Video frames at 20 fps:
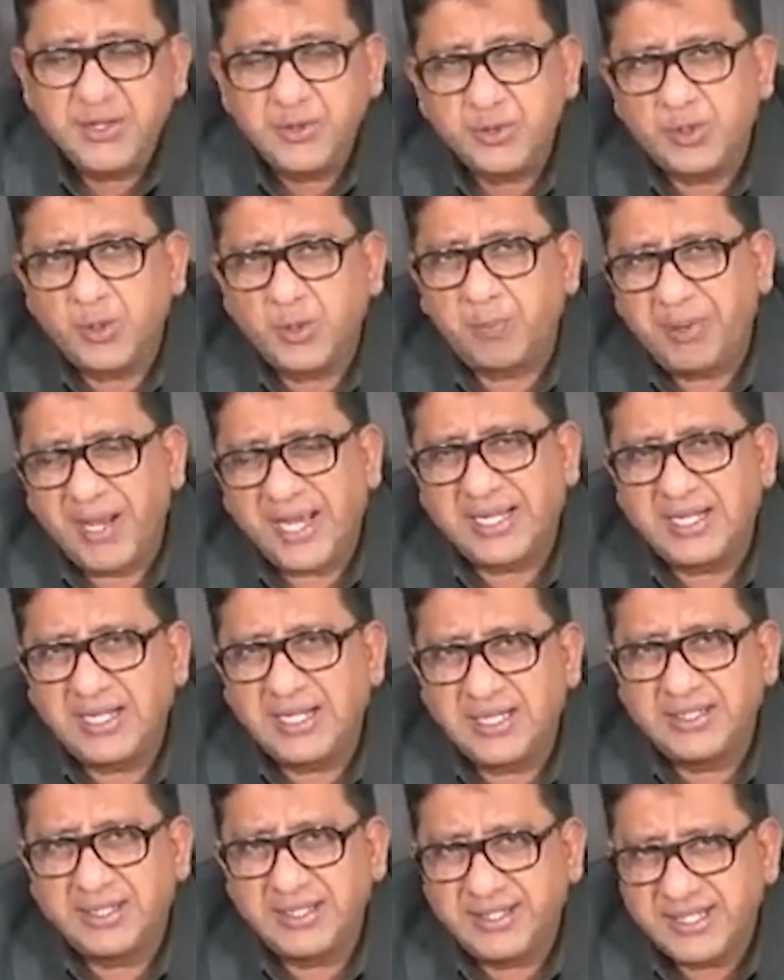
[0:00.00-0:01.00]
to
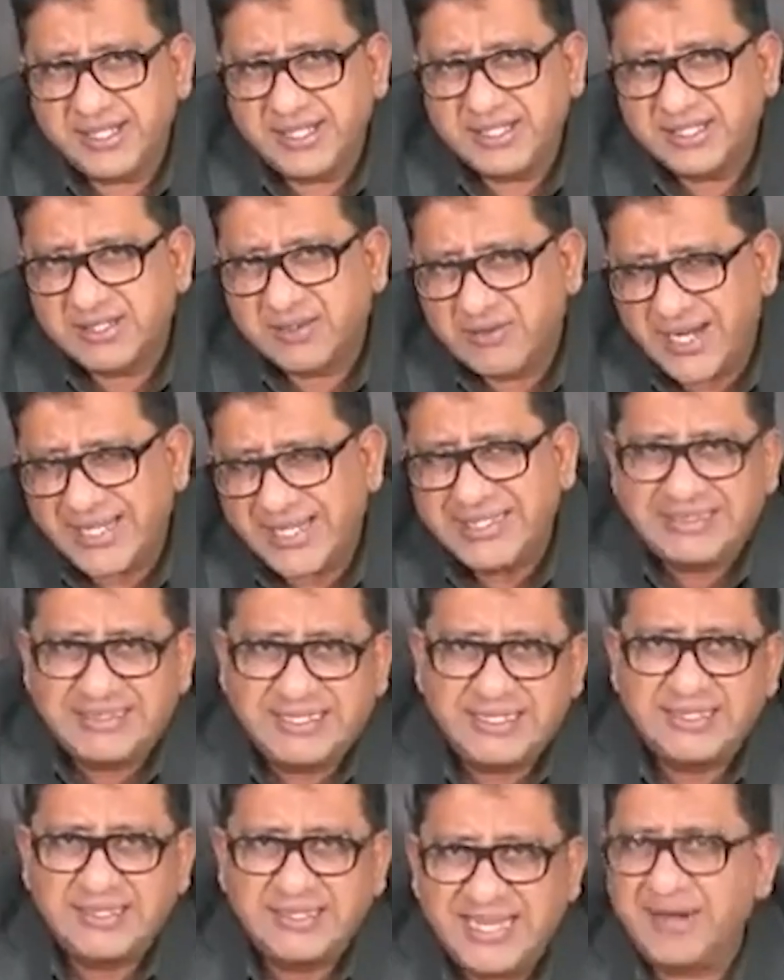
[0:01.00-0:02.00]
peddle the
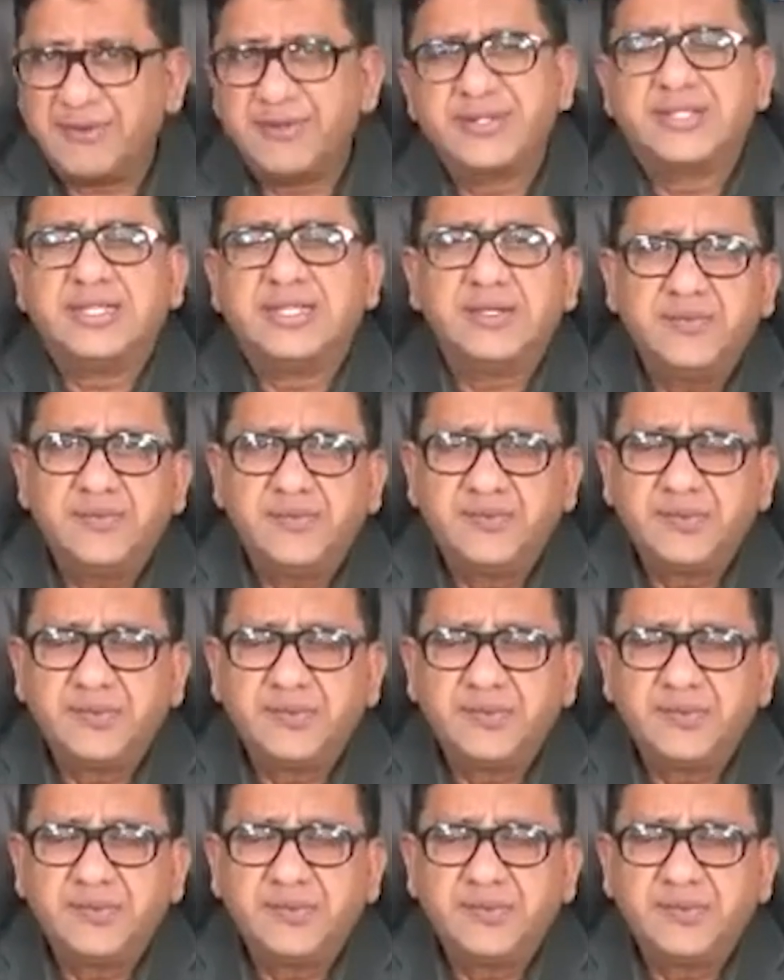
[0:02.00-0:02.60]
discredited narrative